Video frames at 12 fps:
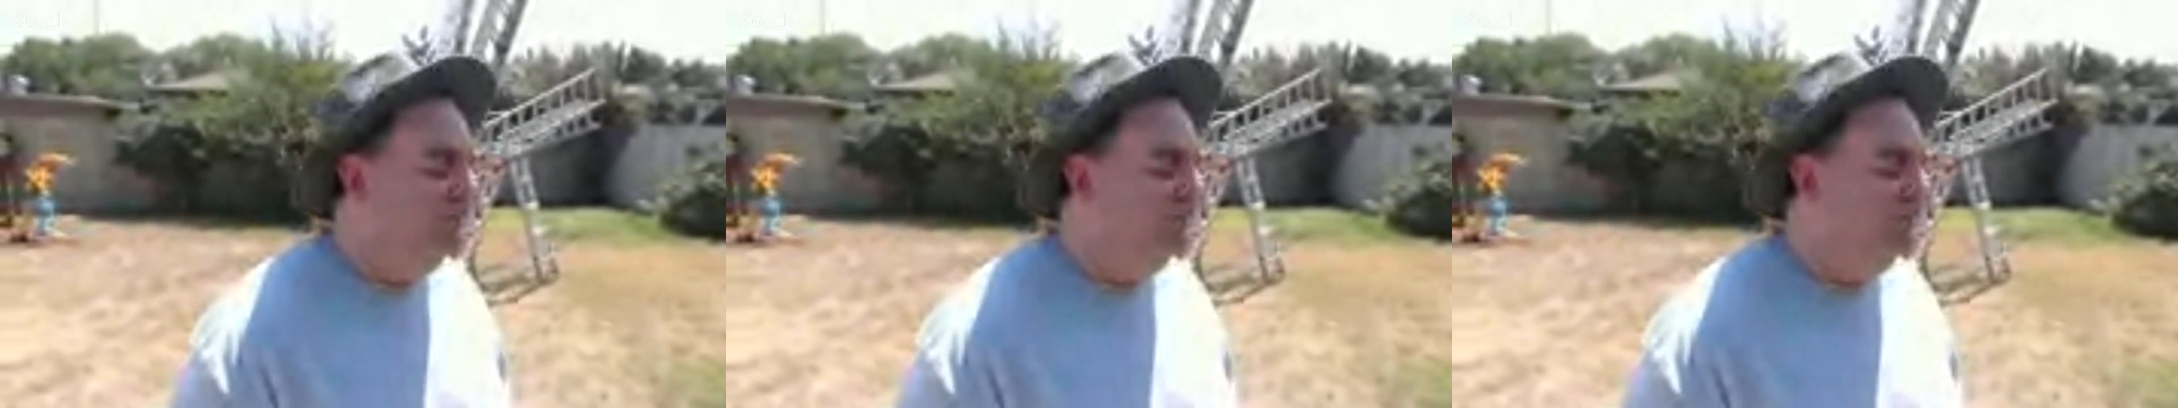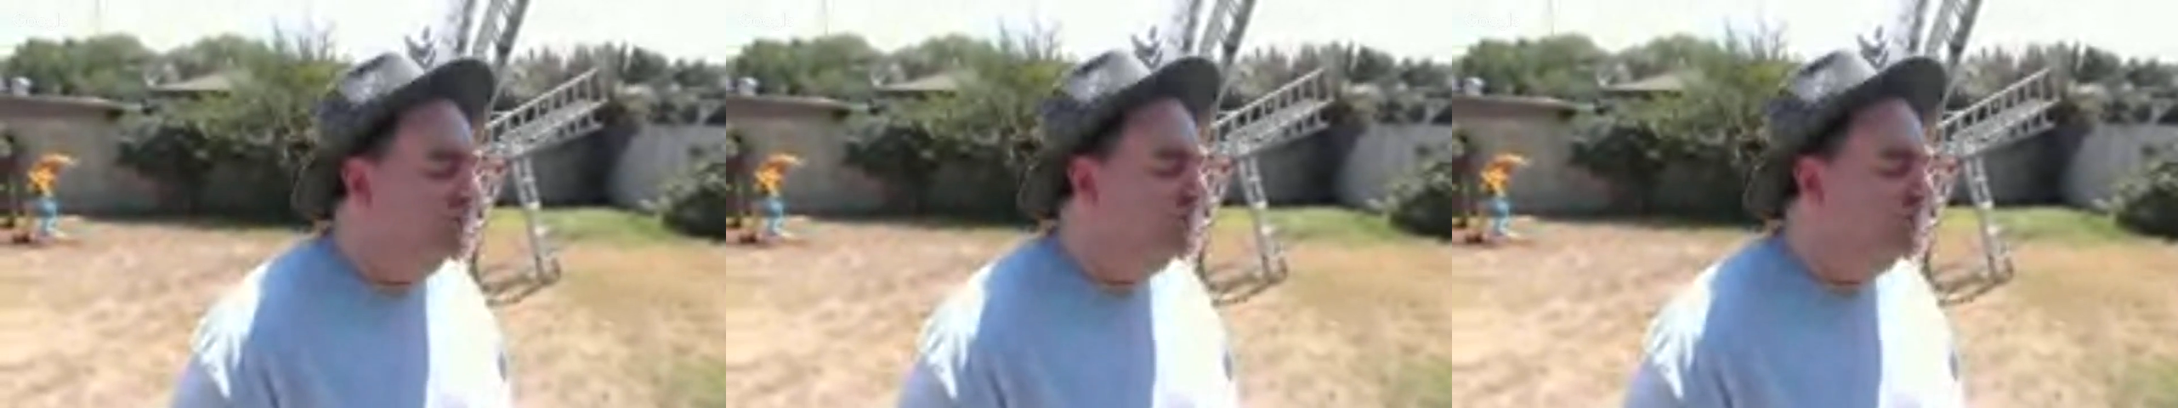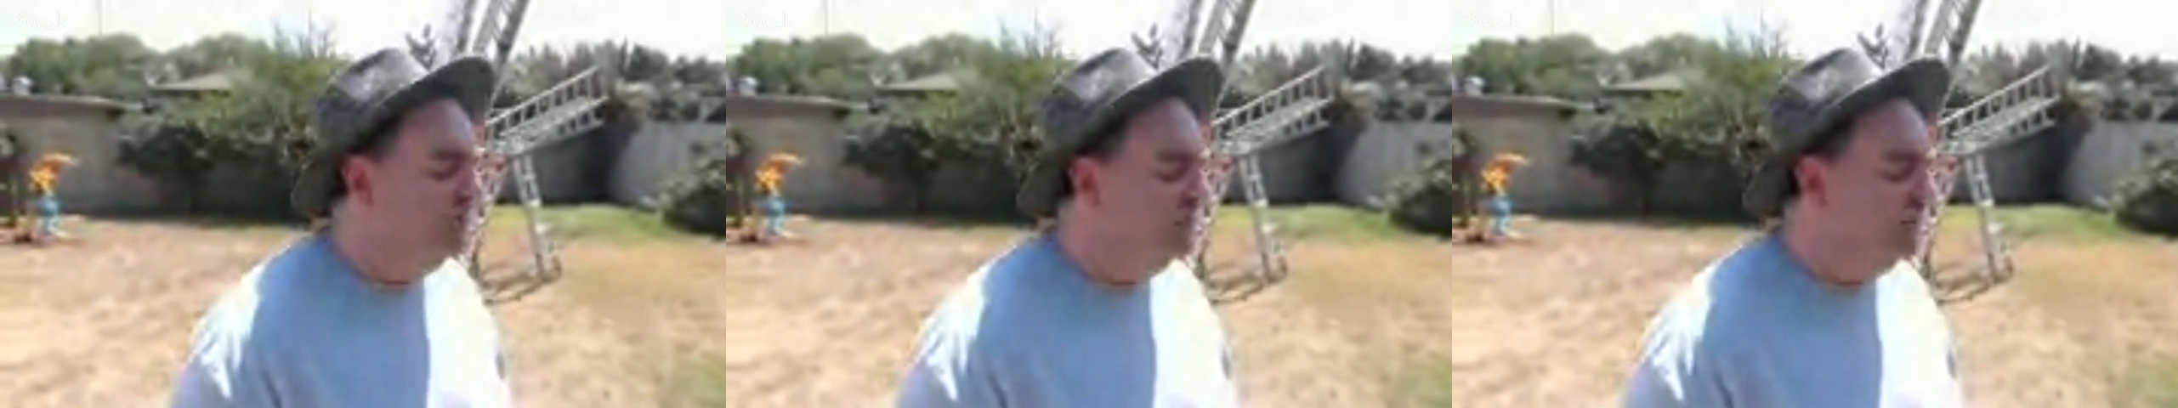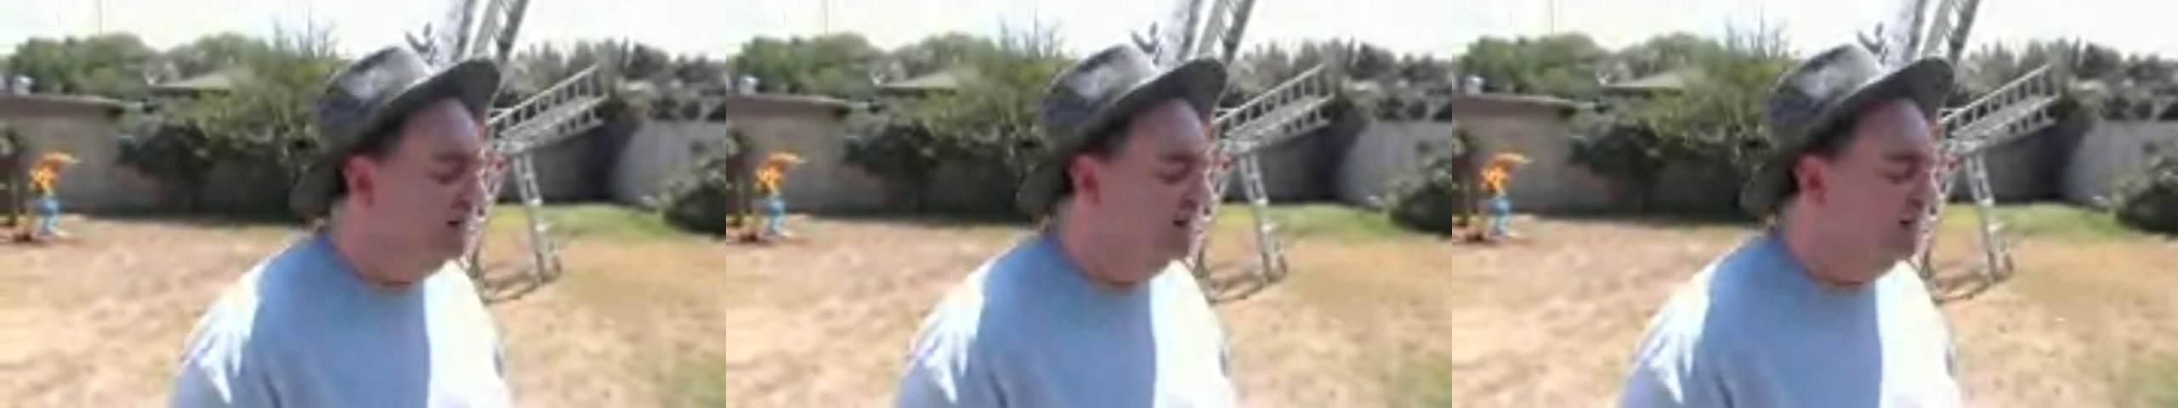felt
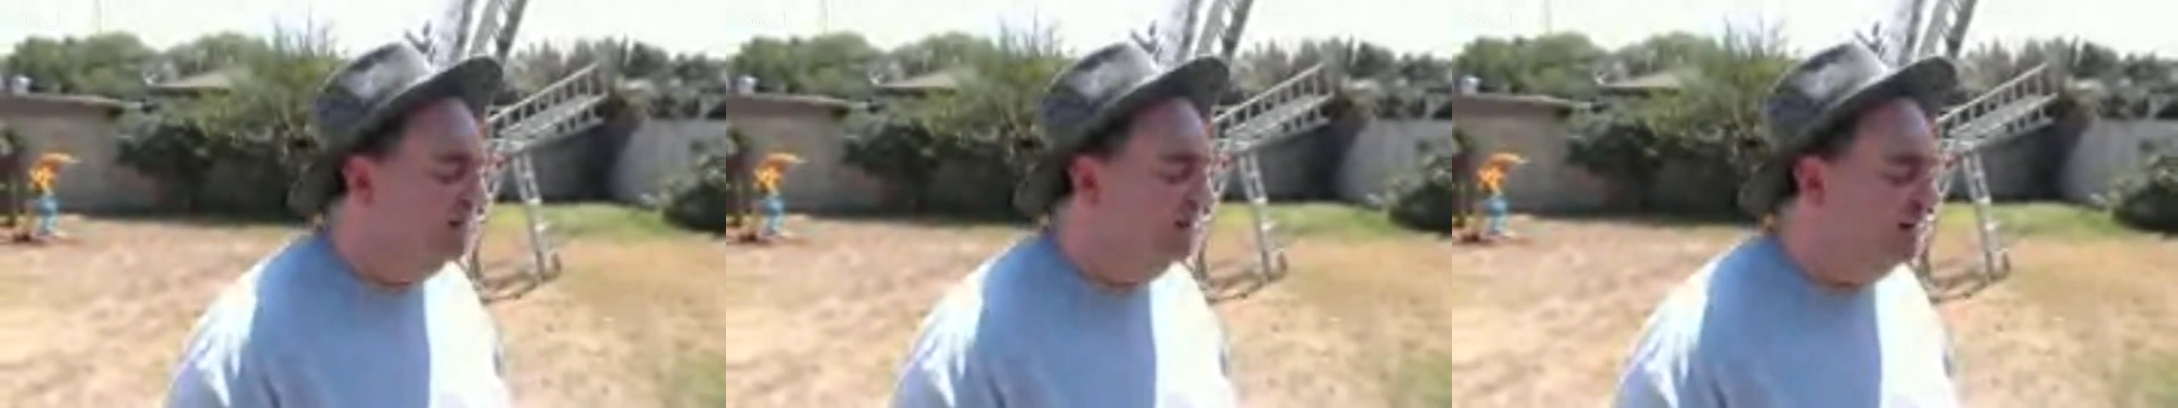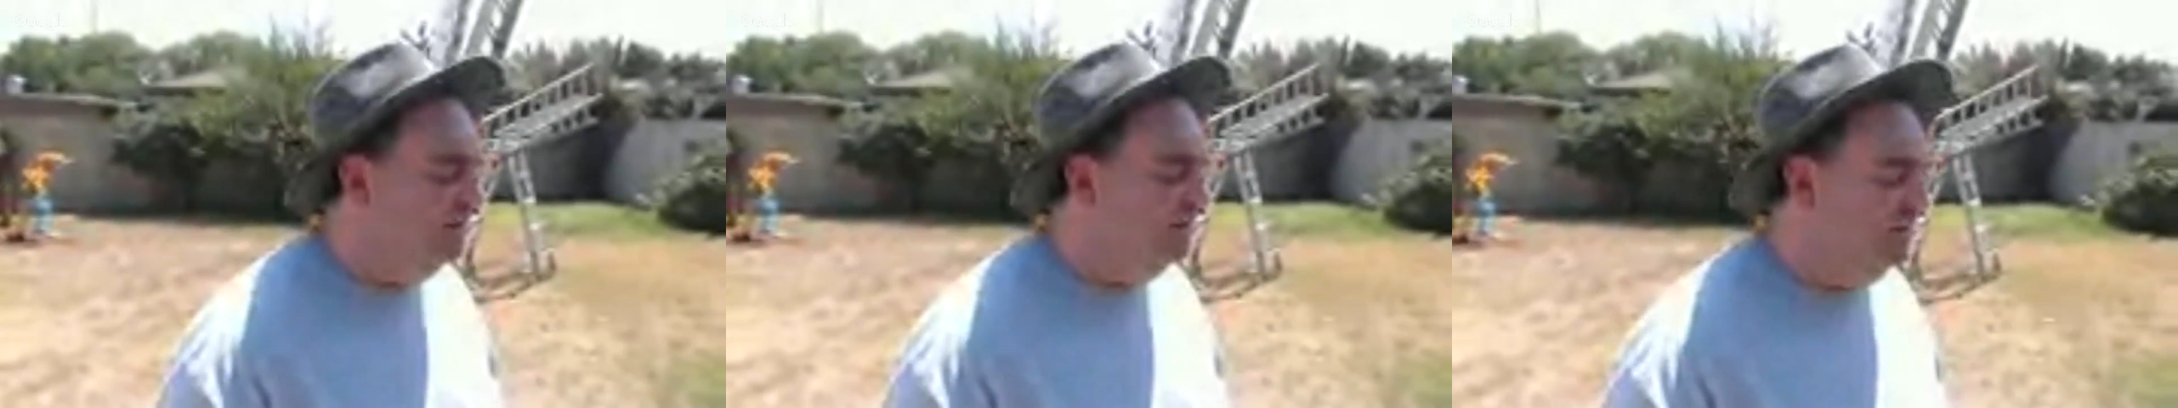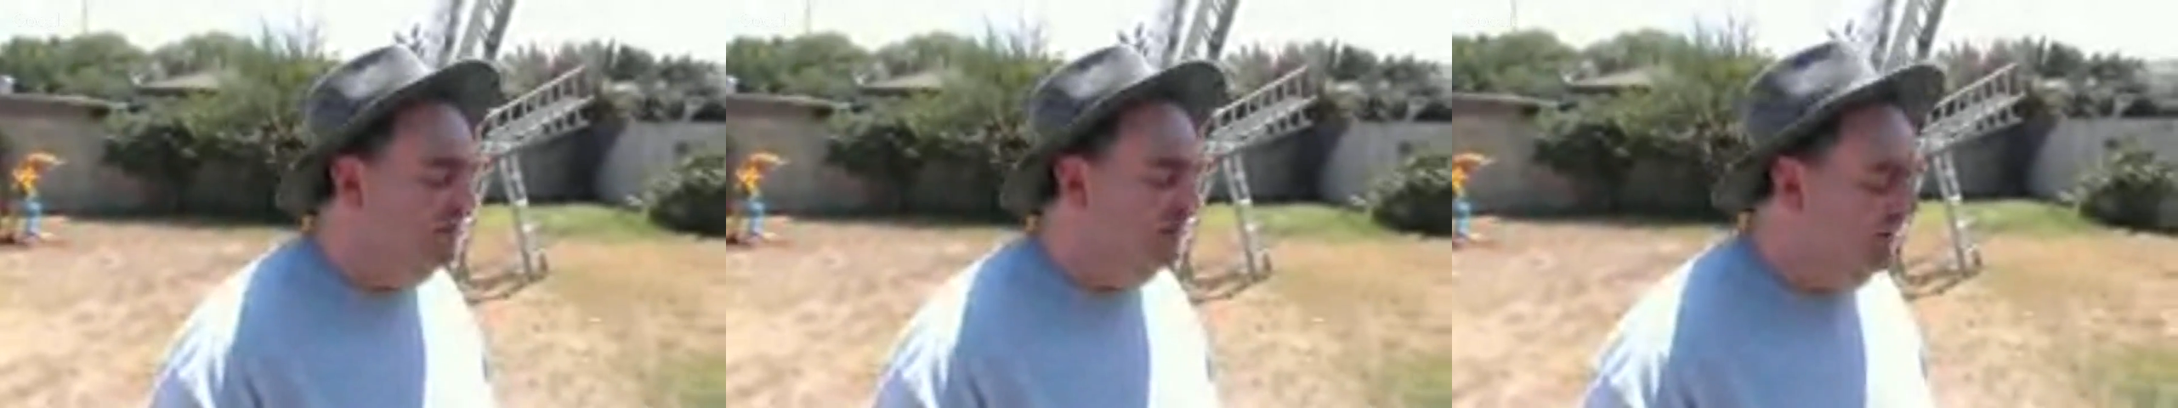free to interact with